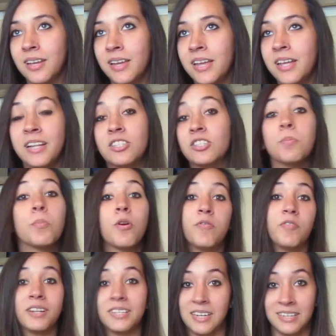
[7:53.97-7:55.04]
it's the
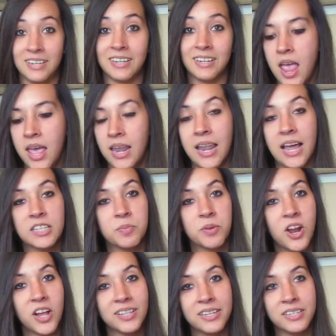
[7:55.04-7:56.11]
perfect ending. And last
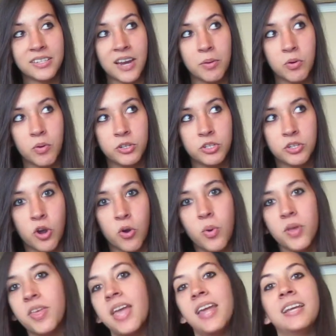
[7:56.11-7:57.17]
but not least, I'm going to go
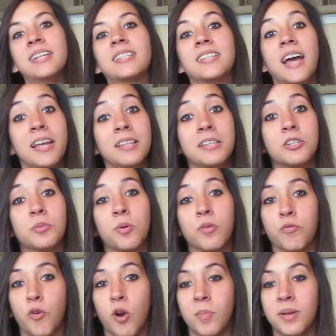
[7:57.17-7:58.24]
with a silent
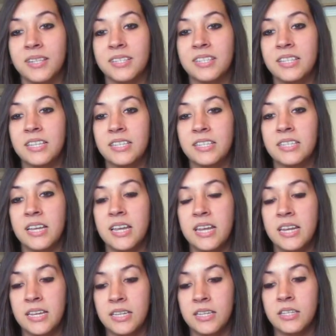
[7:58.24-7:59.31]
performance. This
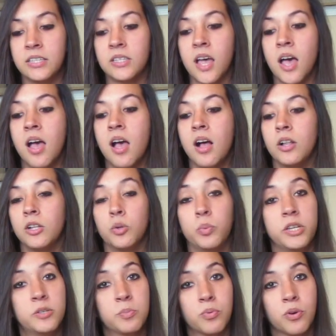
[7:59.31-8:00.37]
is Louise